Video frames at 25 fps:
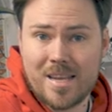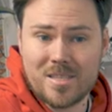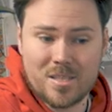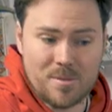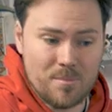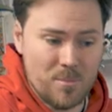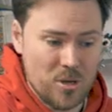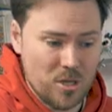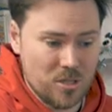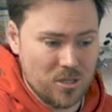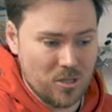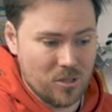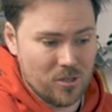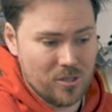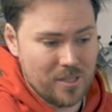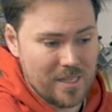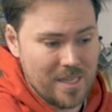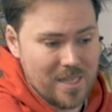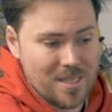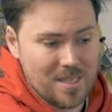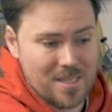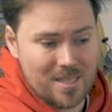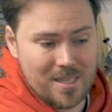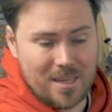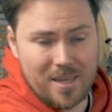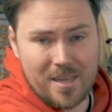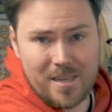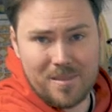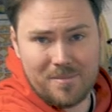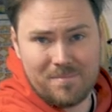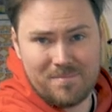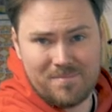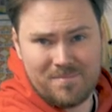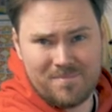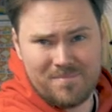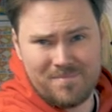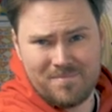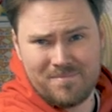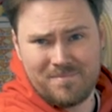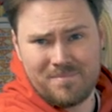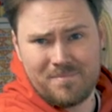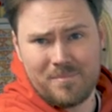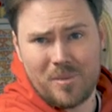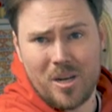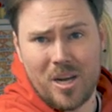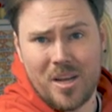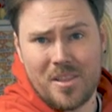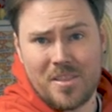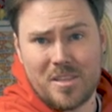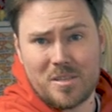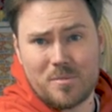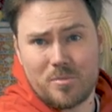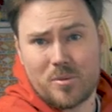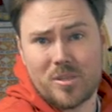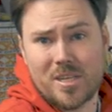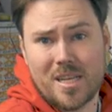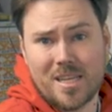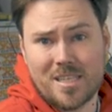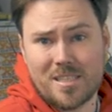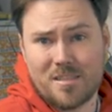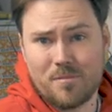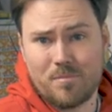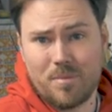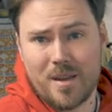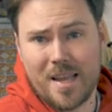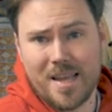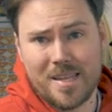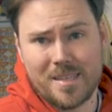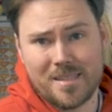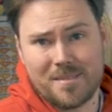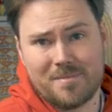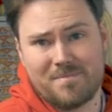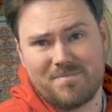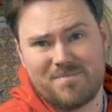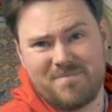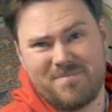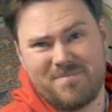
has the motor on the inside, behind this protective plate,